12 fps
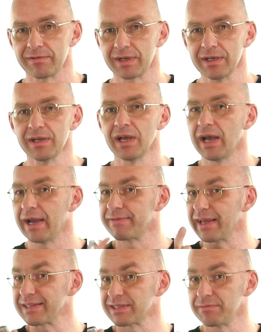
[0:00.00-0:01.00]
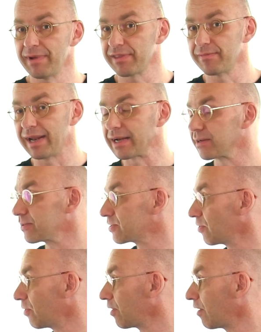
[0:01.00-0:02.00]
Okay, and that's the mathematical
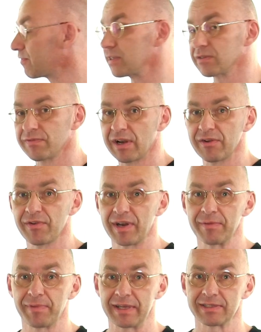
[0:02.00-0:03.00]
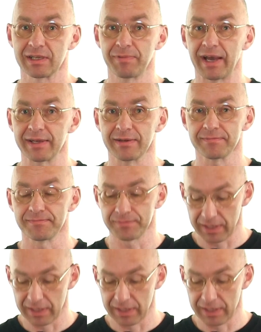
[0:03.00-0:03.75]
soul of this very, very basic pattern.